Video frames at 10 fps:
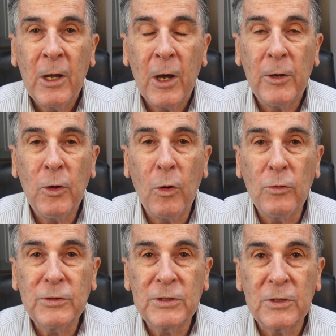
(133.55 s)
on
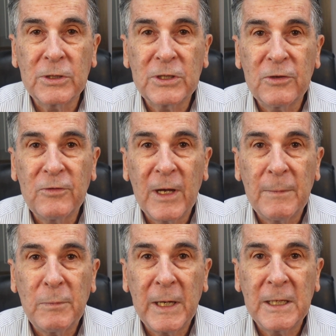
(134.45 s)
all sorts of
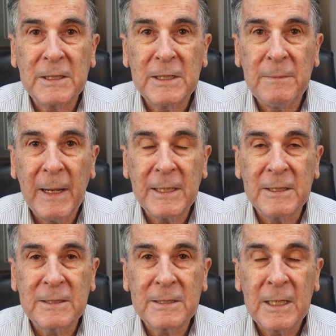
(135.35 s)
pregnancy
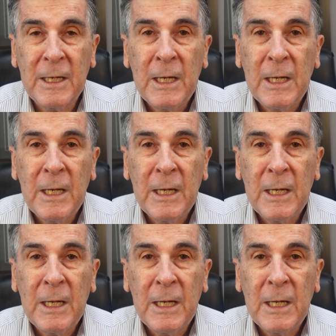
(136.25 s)
matters.